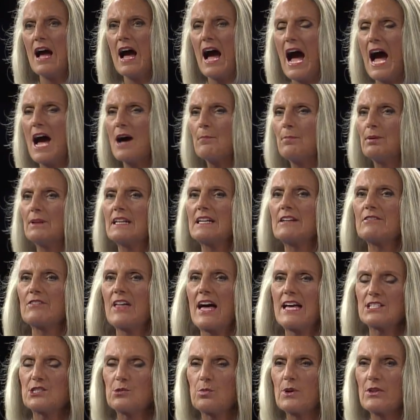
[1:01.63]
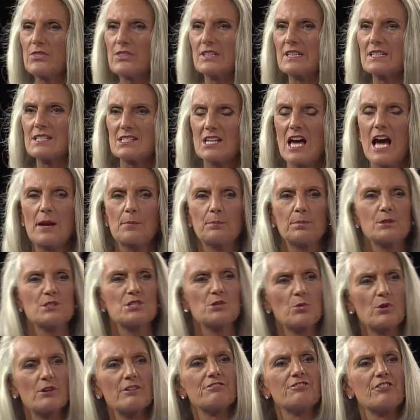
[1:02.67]
I believe that's where the
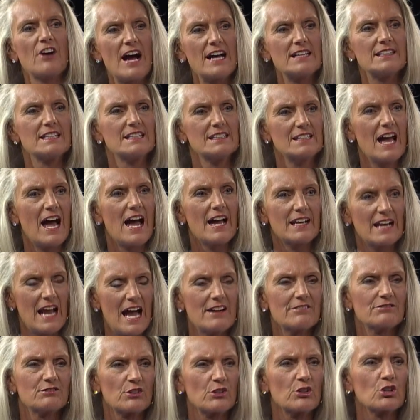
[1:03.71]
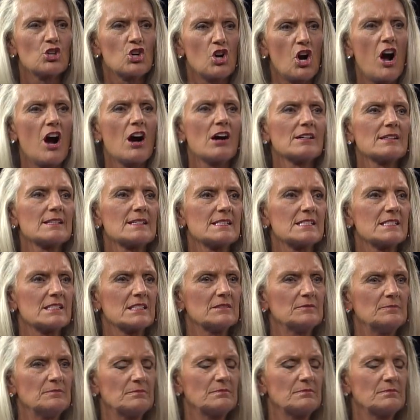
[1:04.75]
disciples were Friday night after the cross.